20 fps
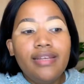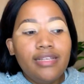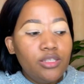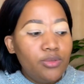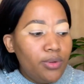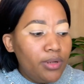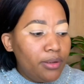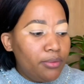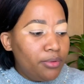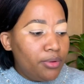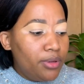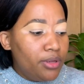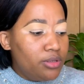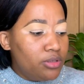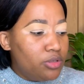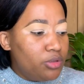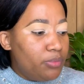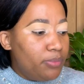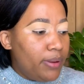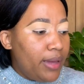what I'm going to
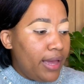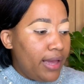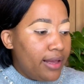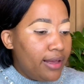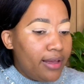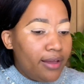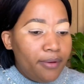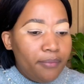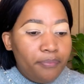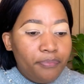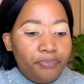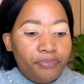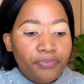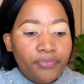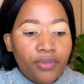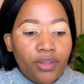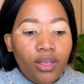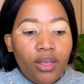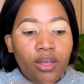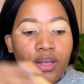pack
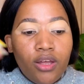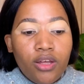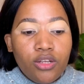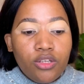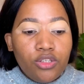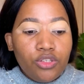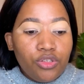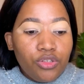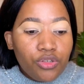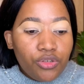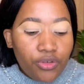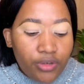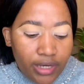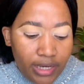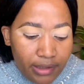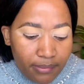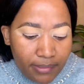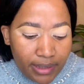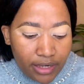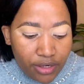to create
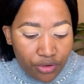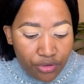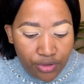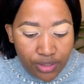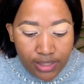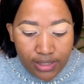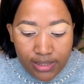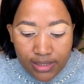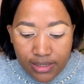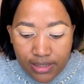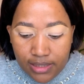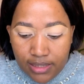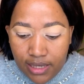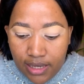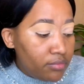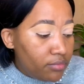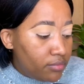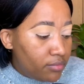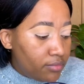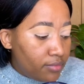my crease.
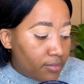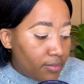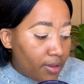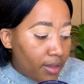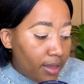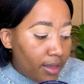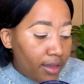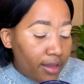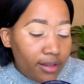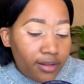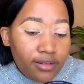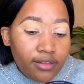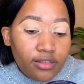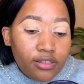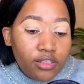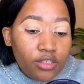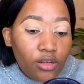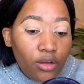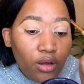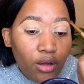And
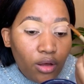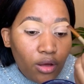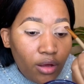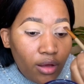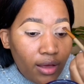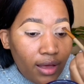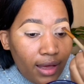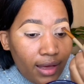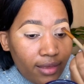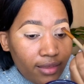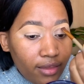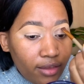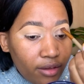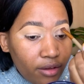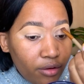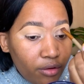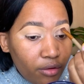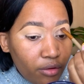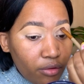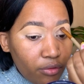I think
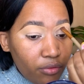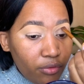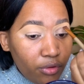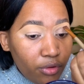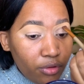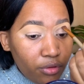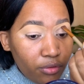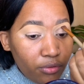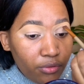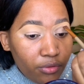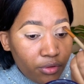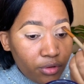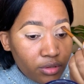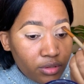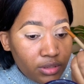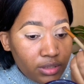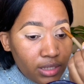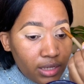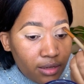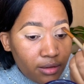for the first
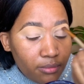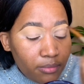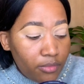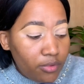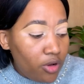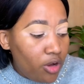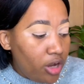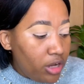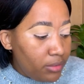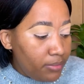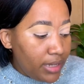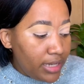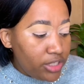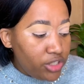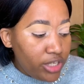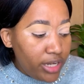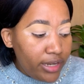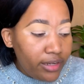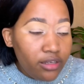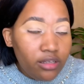time on my
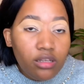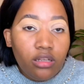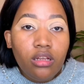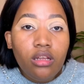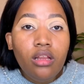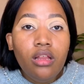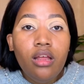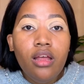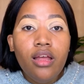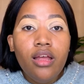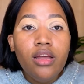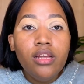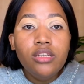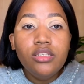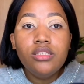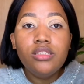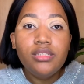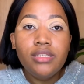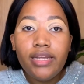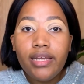channel
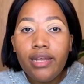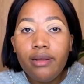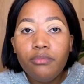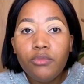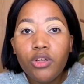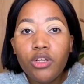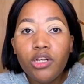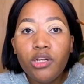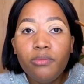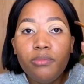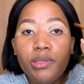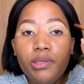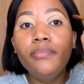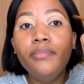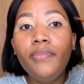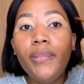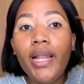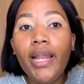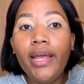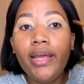today, I'm gonna be
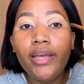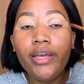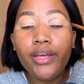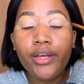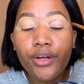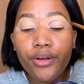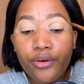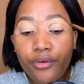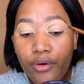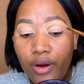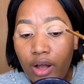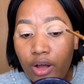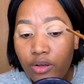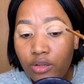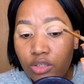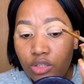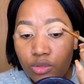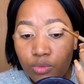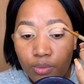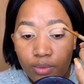playing around
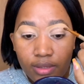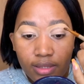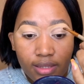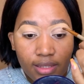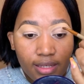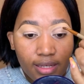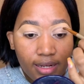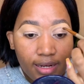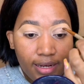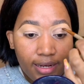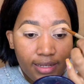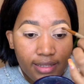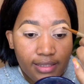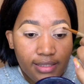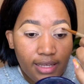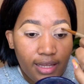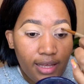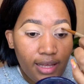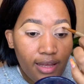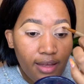with
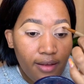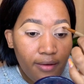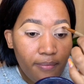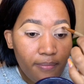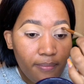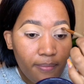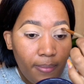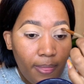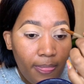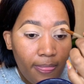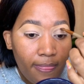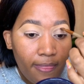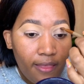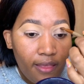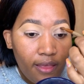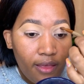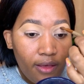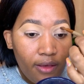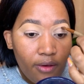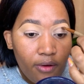glitter.
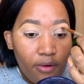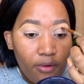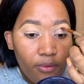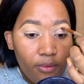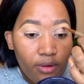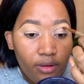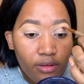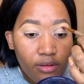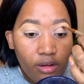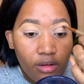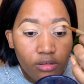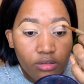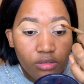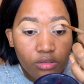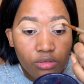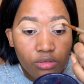Well, not too